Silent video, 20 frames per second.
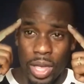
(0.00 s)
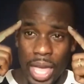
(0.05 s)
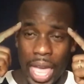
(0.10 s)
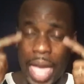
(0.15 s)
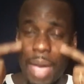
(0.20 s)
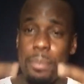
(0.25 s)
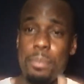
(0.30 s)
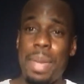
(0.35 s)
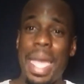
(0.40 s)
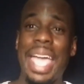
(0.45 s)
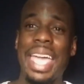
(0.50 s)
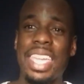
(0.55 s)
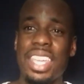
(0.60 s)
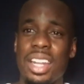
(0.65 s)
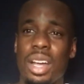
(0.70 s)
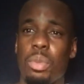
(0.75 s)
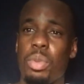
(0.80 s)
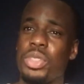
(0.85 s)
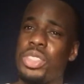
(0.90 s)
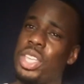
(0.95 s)
and back it
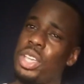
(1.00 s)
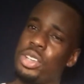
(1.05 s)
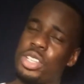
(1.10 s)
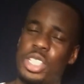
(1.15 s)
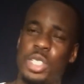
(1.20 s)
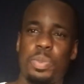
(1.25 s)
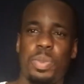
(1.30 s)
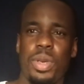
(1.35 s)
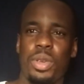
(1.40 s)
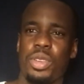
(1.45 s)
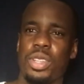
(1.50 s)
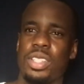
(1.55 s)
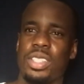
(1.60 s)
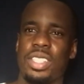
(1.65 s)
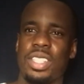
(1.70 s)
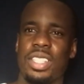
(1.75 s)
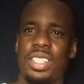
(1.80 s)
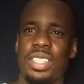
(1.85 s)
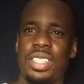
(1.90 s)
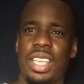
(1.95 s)
up with their
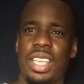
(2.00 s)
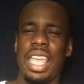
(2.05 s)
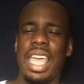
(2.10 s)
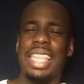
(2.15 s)
experiences.